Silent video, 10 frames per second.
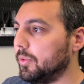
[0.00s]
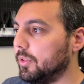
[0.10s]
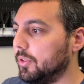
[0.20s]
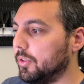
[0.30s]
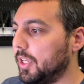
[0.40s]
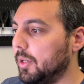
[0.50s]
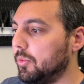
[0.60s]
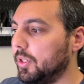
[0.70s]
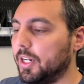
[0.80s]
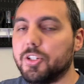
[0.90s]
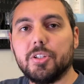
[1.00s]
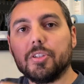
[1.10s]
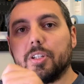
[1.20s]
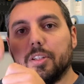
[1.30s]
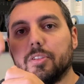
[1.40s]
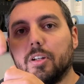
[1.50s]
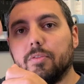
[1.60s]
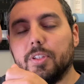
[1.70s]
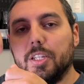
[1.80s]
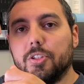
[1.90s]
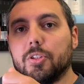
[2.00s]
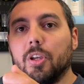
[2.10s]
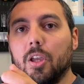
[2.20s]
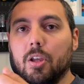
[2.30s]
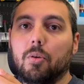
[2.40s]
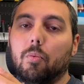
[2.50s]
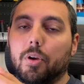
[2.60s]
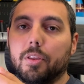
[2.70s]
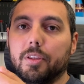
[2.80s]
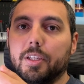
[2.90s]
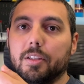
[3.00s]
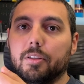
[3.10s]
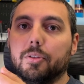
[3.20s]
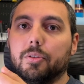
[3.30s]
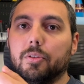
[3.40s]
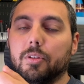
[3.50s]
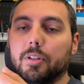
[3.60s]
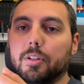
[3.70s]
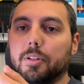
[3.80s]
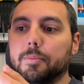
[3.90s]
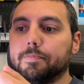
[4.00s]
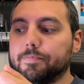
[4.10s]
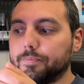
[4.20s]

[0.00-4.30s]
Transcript: your cable, it actually just cuts off each one of the little um,